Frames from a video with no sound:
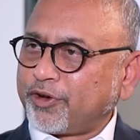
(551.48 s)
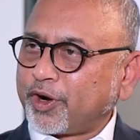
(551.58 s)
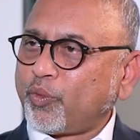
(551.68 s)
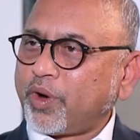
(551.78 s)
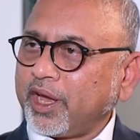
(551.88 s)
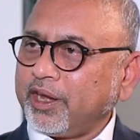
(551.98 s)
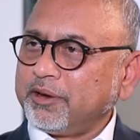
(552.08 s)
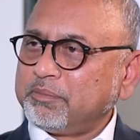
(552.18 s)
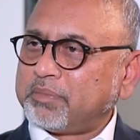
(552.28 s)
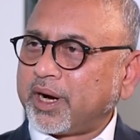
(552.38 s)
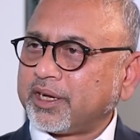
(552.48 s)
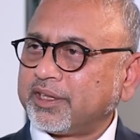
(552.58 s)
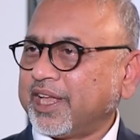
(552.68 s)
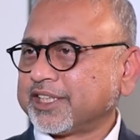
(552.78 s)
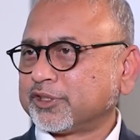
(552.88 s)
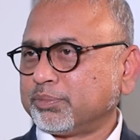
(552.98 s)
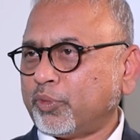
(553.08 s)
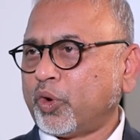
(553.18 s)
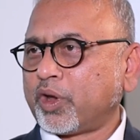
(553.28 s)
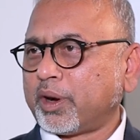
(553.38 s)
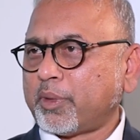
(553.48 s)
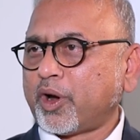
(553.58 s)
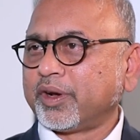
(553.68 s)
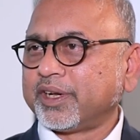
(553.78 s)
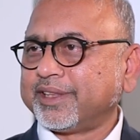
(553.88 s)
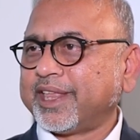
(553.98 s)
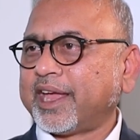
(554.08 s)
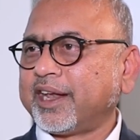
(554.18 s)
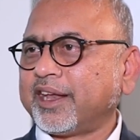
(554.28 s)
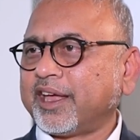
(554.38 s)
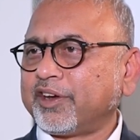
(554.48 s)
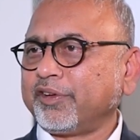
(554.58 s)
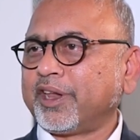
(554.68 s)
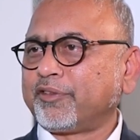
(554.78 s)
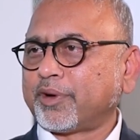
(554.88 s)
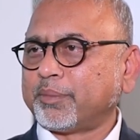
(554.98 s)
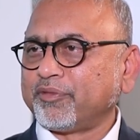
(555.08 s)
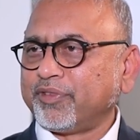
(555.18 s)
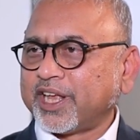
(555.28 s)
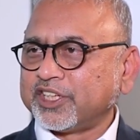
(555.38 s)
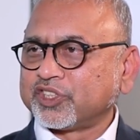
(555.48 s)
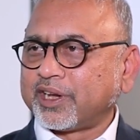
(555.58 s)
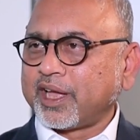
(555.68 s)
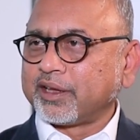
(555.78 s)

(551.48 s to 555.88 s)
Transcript: for a while, but that's more about it than a real from a financial